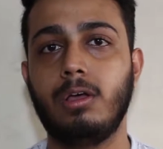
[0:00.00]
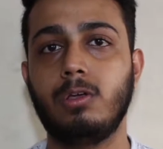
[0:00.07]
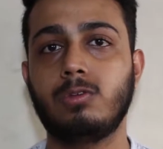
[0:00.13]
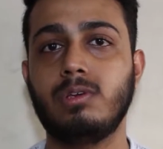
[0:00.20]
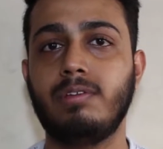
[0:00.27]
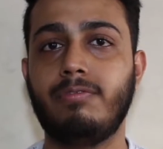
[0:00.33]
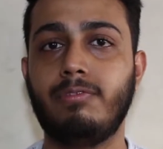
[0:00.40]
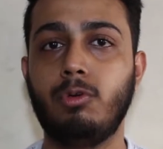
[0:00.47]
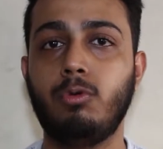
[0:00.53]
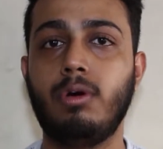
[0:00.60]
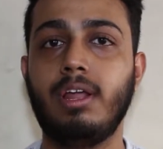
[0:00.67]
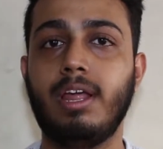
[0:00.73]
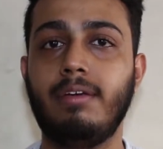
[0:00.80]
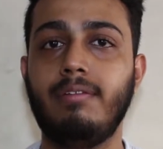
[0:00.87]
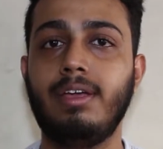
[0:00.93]
So if you
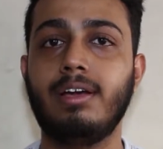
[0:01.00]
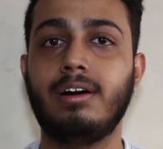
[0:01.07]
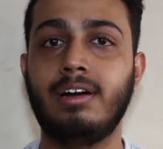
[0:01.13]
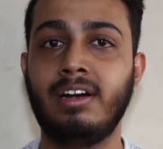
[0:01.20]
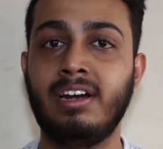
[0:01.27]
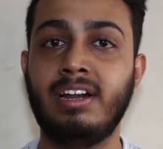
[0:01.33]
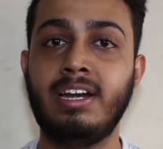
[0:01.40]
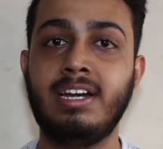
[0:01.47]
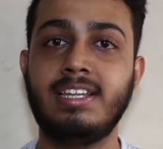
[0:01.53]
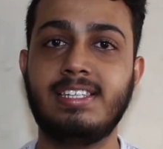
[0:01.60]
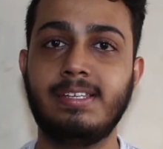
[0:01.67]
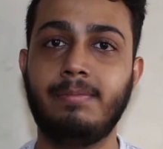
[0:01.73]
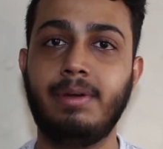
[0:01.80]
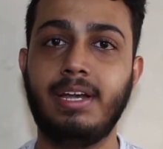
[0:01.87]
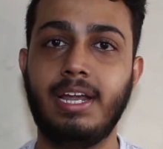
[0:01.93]
are having 100
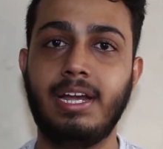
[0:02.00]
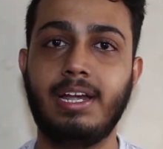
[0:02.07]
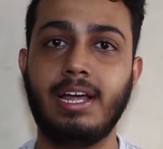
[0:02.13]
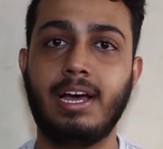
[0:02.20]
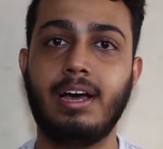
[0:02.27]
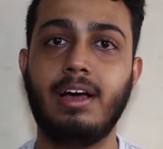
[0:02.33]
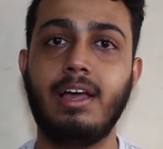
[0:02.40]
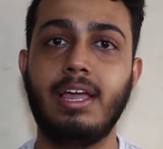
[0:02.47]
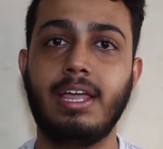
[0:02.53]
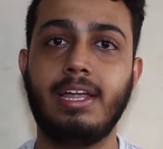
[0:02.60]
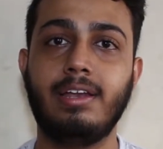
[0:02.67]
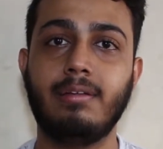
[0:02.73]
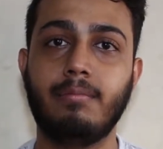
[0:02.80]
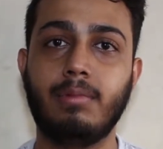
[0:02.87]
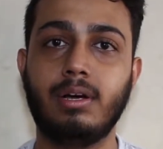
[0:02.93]
GB data
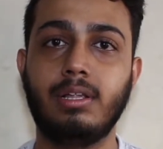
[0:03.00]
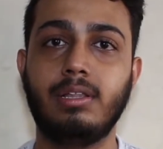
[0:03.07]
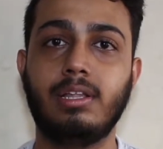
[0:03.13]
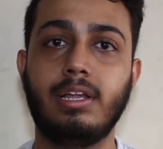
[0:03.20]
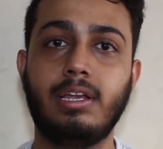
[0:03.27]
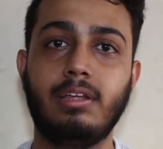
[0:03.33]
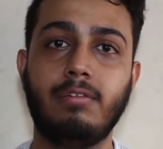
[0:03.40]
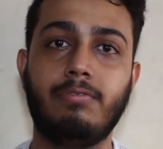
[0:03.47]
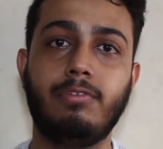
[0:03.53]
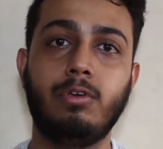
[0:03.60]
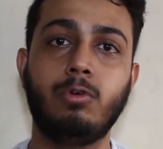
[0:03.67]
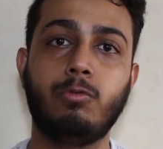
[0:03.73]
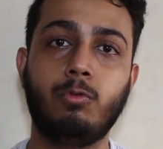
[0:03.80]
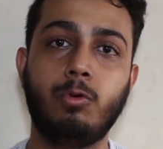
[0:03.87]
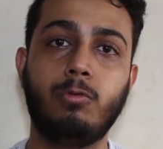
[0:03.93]
in a month, then if
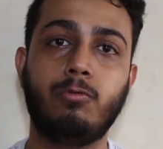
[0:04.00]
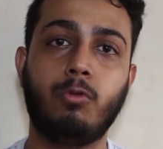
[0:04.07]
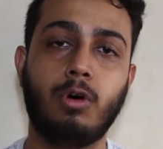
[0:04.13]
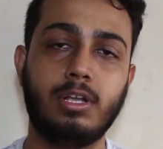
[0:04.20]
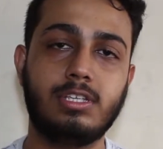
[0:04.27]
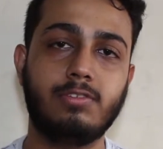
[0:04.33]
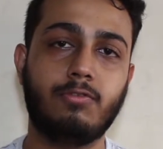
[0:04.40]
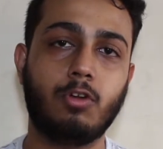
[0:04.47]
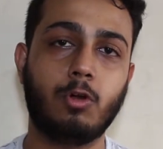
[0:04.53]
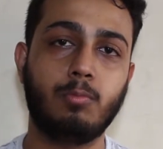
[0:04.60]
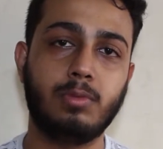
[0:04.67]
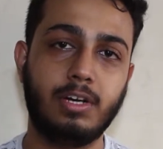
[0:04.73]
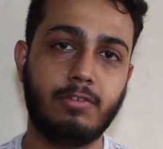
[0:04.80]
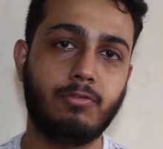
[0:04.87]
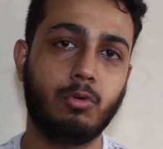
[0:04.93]
you would watch from
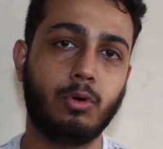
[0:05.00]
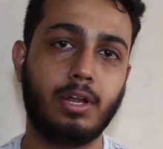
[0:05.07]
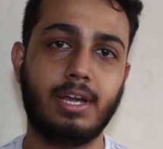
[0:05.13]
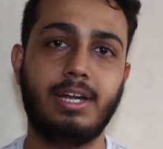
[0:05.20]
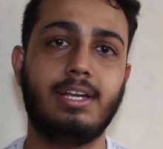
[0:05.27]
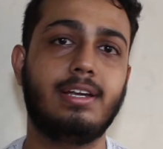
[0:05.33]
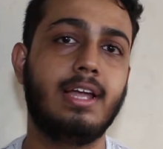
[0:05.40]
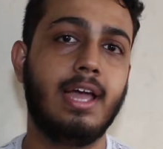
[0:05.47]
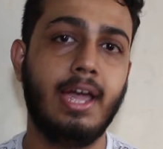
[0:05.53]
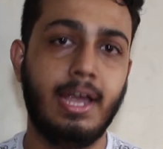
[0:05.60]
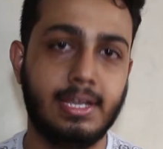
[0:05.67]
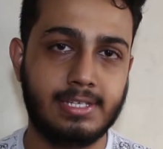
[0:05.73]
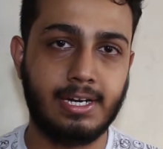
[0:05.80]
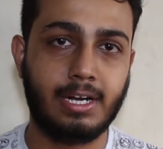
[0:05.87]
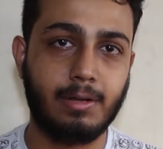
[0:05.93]
that 4K
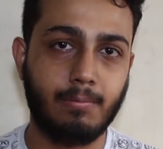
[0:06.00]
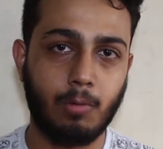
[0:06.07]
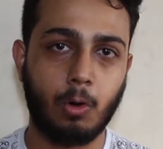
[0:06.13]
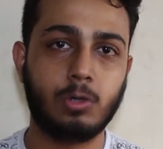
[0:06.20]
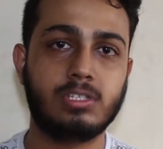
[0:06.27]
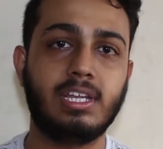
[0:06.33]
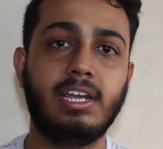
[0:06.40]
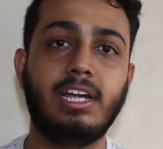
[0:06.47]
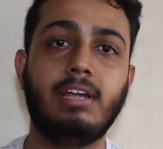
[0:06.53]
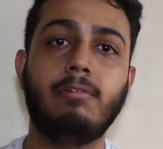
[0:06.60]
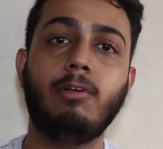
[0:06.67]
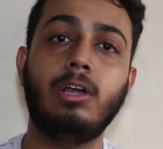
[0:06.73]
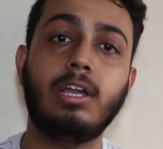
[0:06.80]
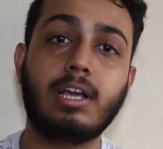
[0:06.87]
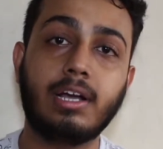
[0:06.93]
set-top box, then it
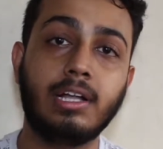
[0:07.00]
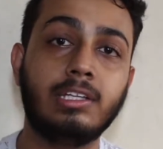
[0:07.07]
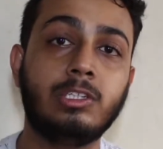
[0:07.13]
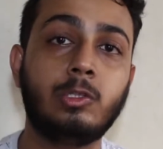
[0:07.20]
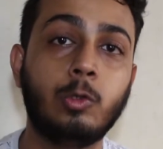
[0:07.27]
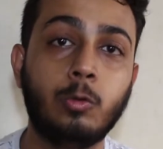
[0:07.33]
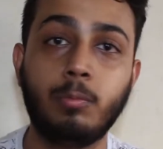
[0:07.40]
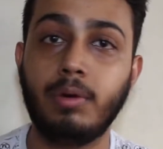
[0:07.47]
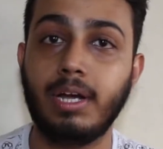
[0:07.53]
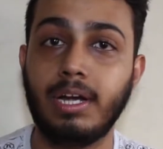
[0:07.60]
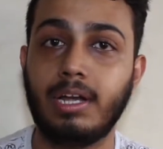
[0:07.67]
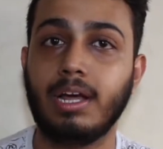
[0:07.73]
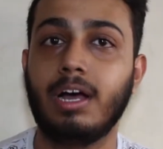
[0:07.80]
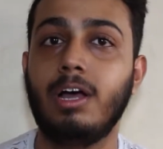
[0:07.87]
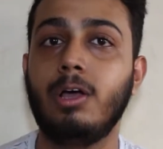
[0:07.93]
will consume
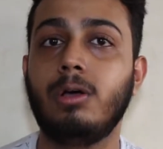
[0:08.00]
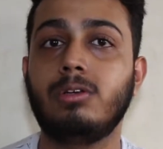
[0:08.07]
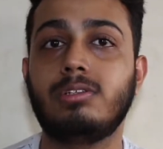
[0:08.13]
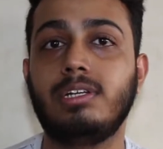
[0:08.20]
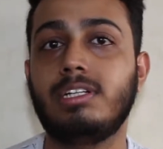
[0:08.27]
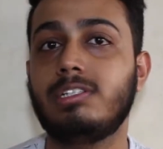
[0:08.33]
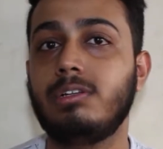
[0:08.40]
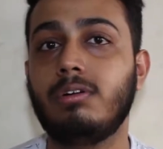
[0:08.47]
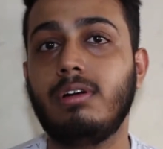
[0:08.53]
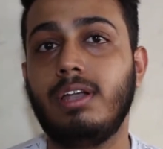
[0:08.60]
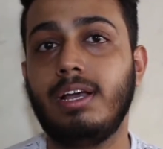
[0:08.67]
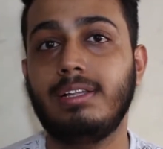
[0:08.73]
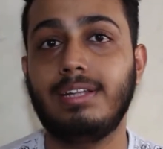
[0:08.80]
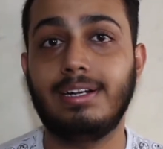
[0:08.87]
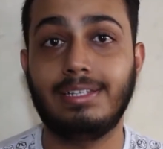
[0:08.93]
data. So it's not
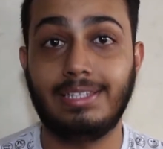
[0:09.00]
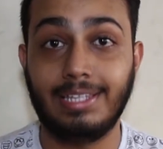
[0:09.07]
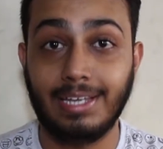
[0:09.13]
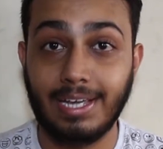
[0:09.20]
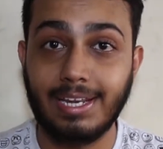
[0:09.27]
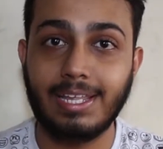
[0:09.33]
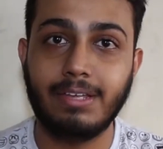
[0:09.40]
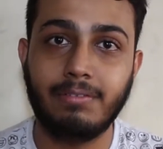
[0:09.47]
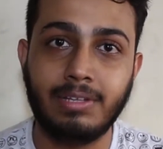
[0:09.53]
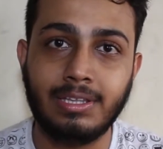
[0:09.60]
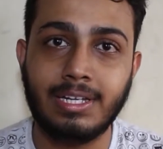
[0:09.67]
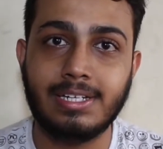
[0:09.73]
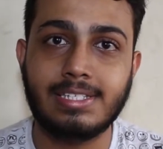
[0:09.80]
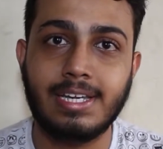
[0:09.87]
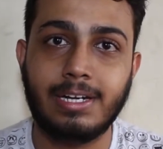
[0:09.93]
like that they are giving
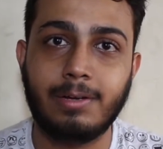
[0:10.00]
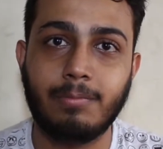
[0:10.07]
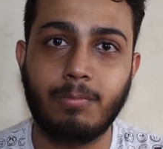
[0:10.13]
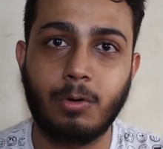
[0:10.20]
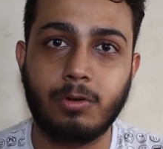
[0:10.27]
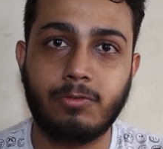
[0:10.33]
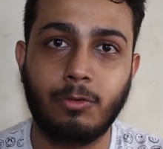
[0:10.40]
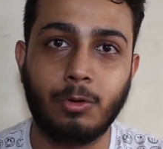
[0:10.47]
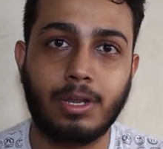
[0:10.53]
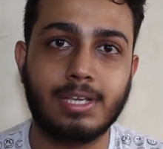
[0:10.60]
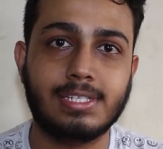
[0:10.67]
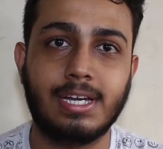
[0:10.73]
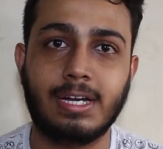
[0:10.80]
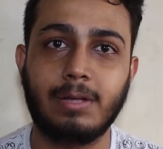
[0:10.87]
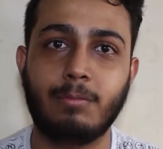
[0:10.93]
that set-top box, 4K
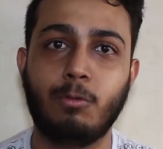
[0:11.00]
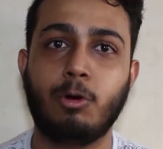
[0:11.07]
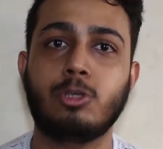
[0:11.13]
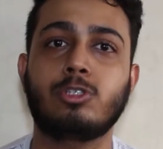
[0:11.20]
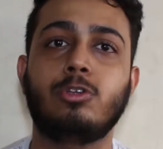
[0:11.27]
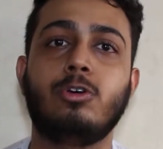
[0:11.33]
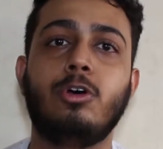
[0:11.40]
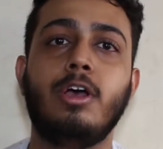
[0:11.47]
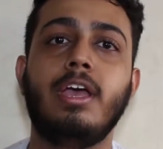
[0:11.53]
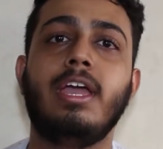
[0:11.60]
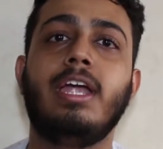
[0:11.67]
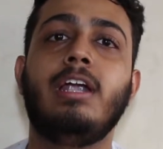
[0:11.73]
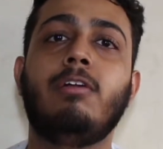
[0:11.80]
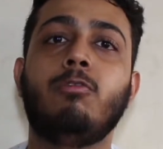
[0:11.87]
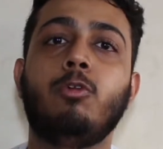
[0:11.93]
set-top box, so
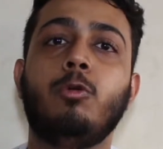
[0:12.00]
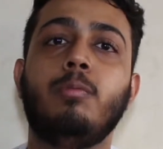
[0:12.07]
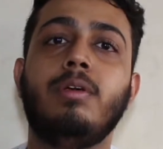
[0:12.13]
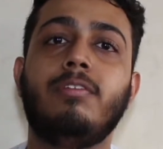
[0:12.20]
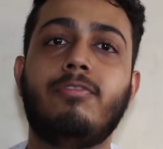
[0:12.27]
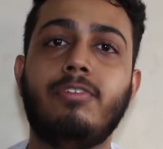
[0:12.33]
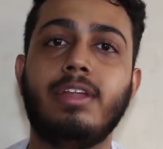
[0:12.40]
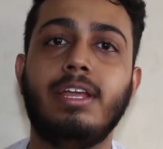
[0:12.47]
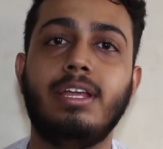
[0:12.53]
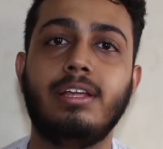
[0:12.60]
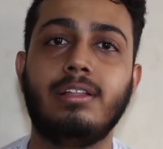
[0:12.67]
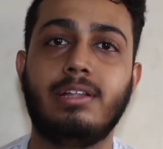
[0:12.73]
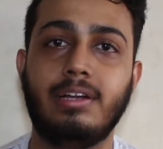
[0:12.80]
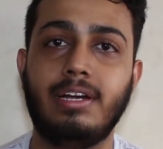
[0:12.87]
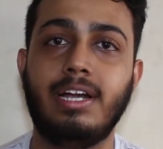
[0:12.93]
it would be
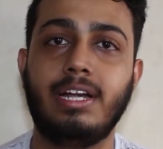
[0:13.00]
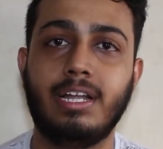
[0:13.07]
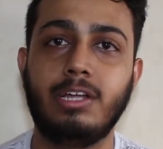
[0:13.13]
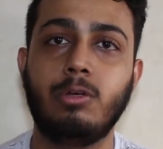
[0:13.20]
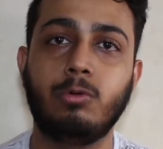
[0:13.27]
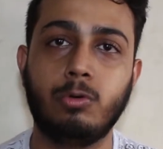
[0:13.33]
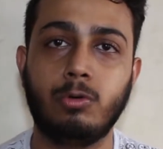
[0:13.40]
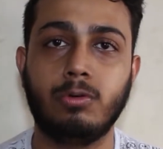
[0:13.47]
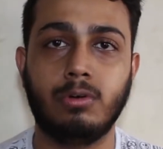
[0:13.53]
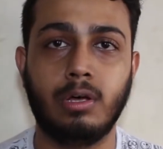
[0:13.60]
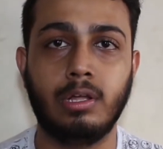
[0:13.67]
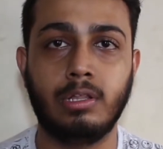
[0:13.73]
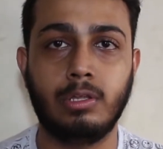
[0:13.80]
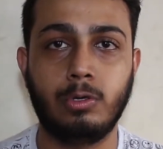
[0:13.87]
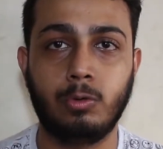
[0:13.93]
free, the data you
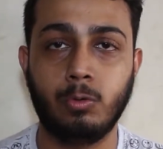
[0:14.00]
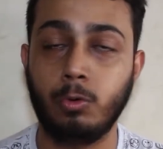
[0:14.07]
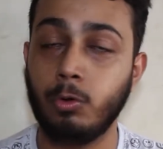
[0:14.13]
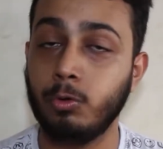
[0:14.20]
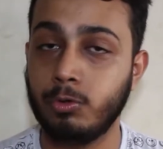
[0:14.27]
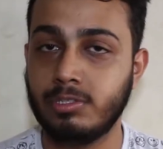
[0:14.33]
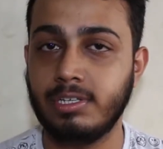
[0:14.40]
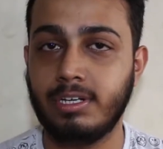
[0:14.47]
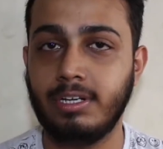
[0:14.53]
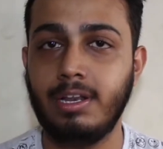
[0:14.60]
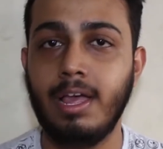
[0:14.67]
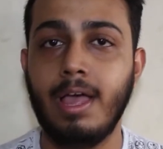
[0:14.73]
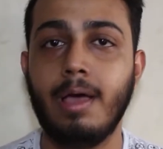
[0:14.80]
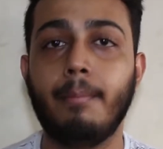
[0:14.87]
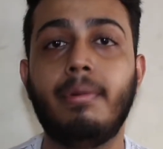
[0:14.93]
use it in,
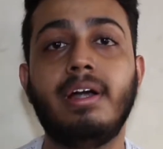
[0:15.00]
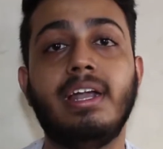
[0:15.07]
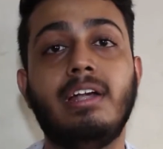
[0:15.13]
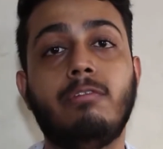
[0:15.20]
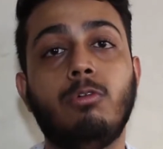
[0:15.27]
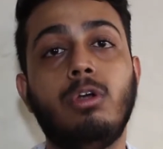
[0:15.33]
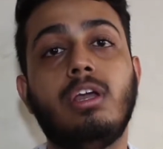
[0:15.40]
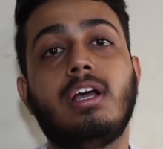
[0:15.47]
but it will